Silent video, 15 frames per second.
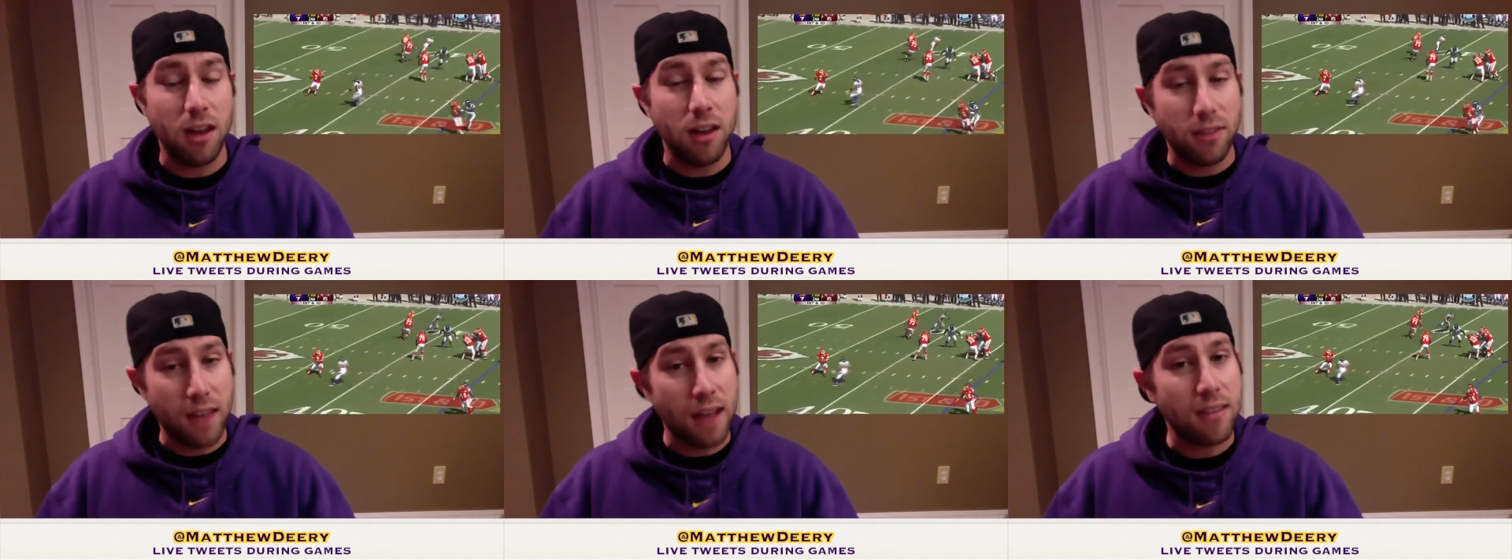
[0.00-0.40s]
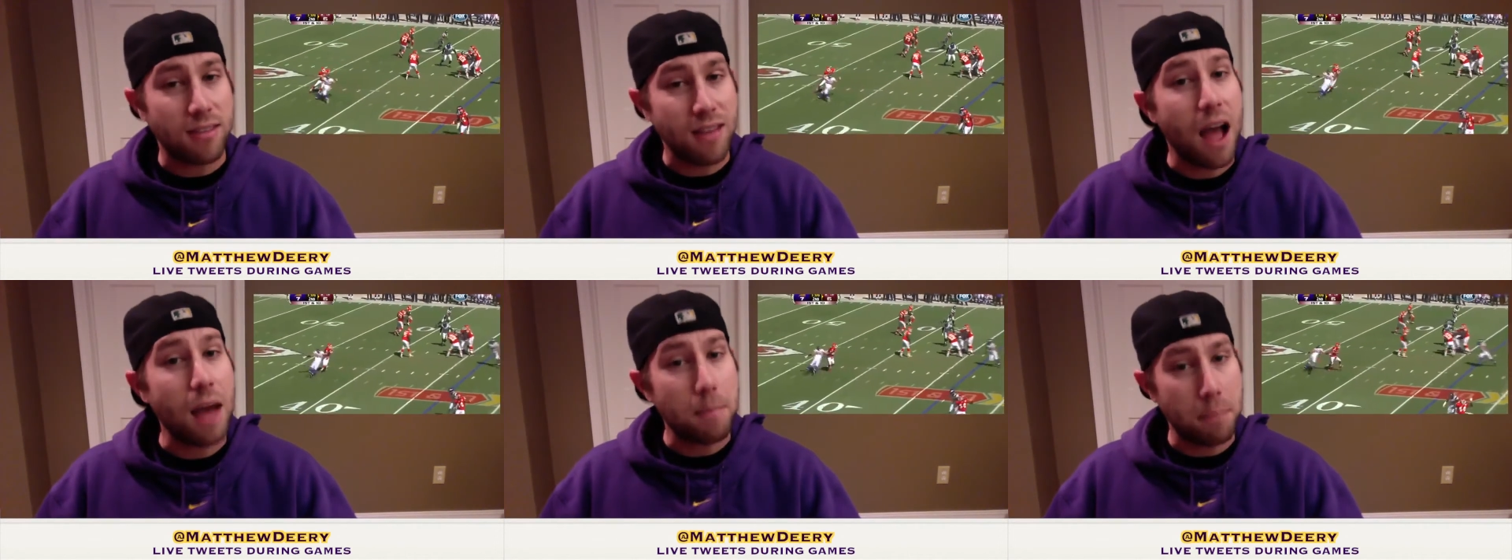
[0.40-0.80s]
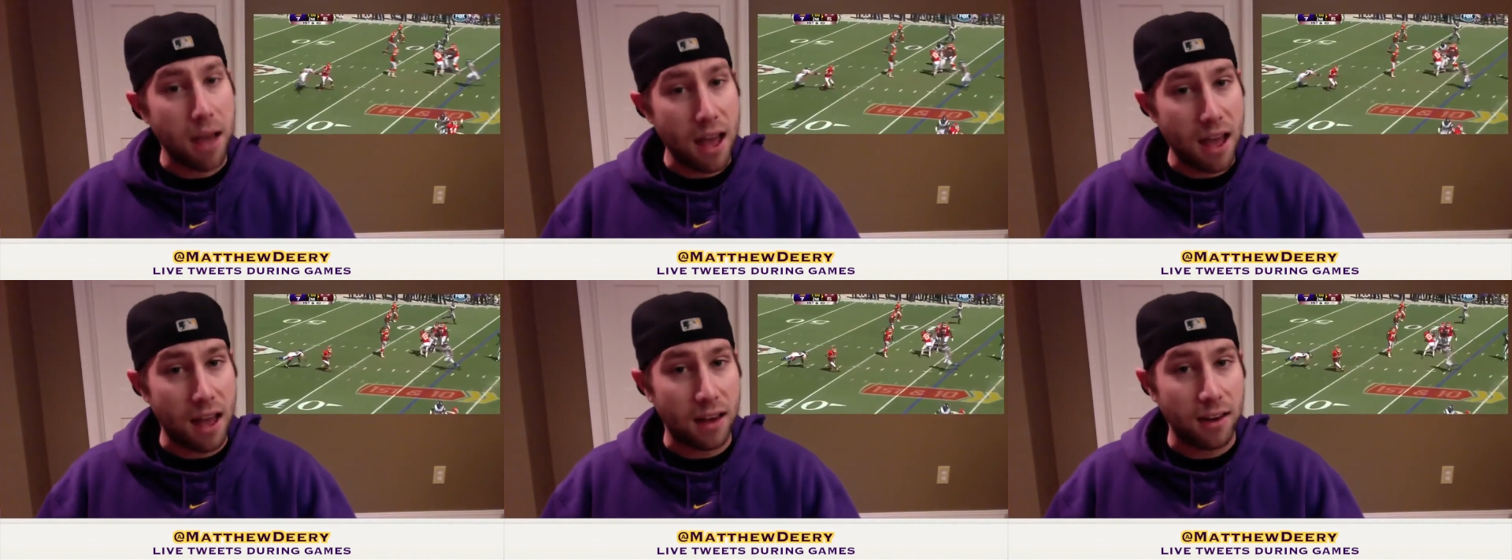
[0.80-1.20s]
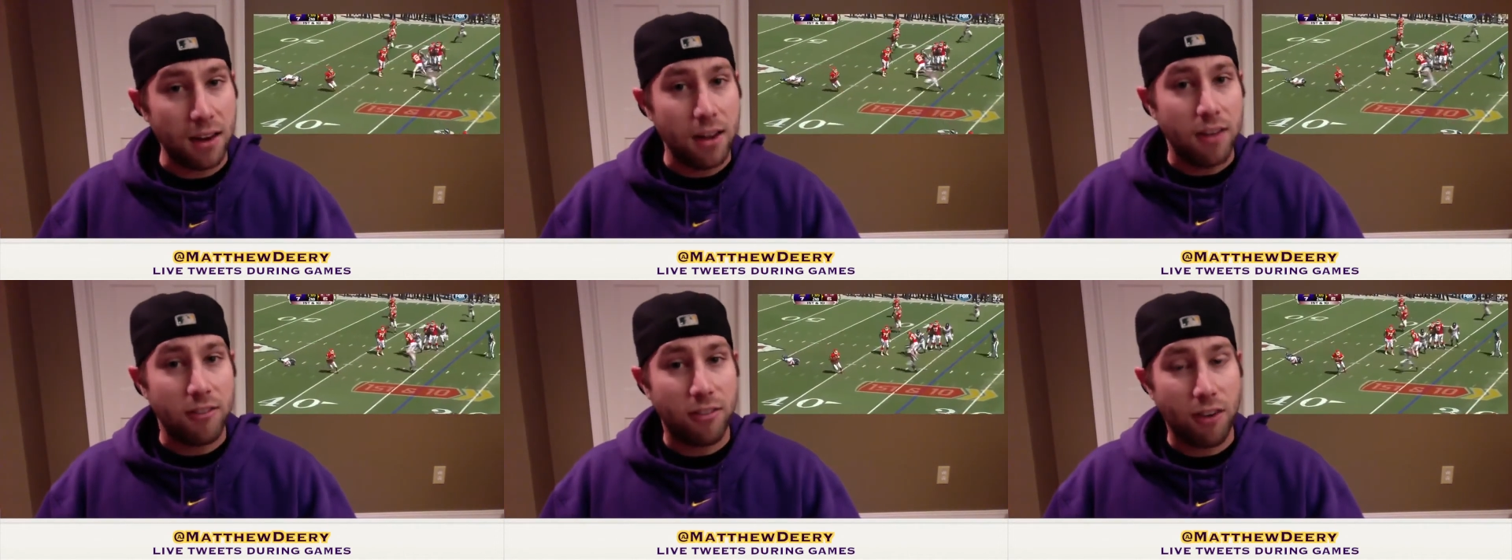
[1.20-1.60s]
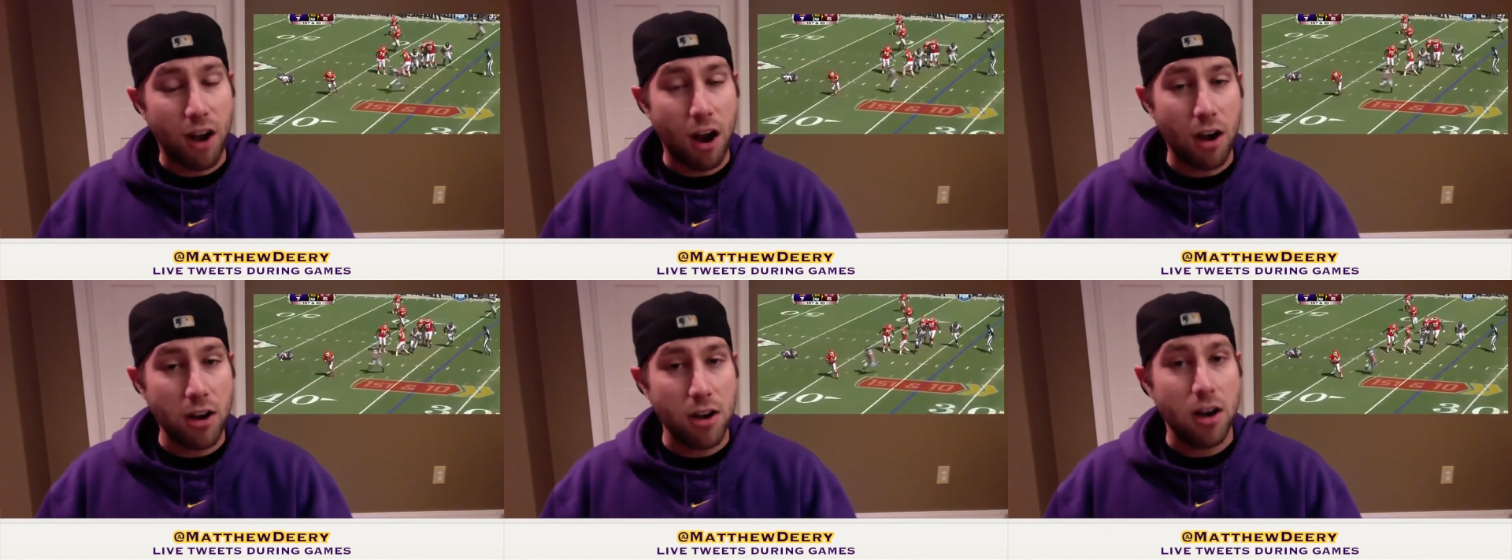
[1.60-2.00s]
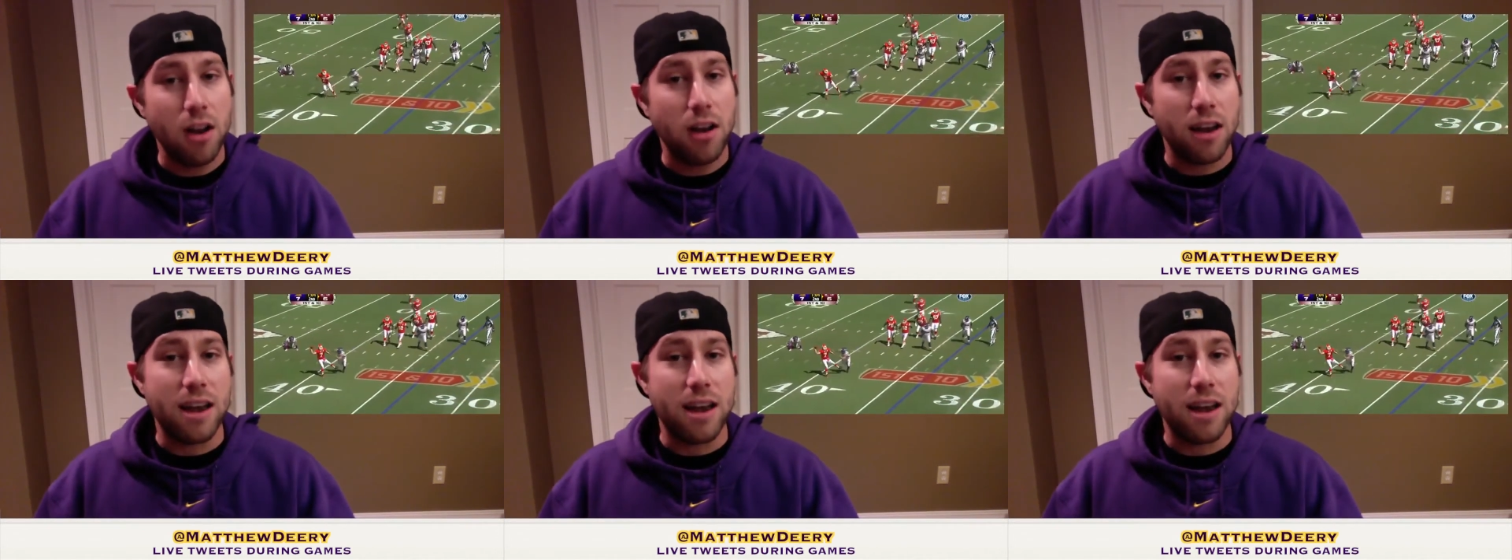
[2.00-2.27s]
That's not bad for our